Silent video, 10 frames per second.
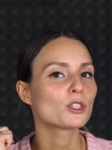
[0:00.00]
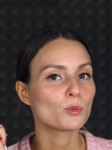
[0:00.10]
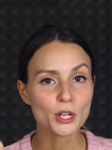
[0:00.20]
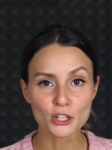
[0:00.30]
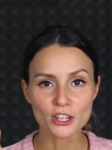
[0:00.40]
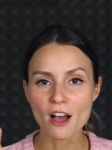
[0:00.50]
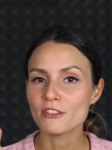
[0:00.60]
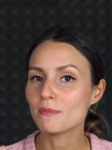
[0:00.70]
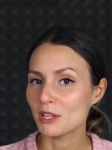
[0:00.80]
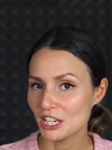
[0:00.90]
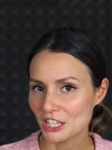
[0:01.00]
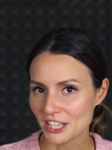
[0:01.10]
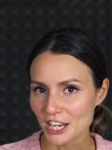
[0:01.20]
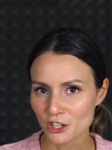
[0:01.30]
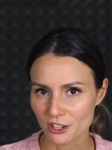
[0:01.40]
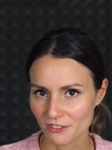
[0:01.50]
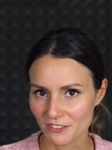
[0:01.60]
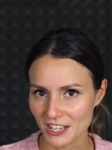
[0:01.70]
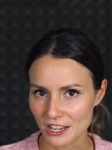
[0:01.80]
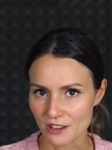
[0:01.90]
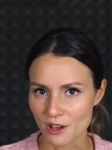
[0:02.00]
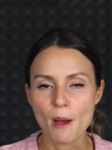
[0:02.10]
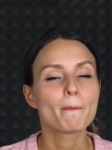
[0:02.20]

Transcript: Switched off the monetization of the video,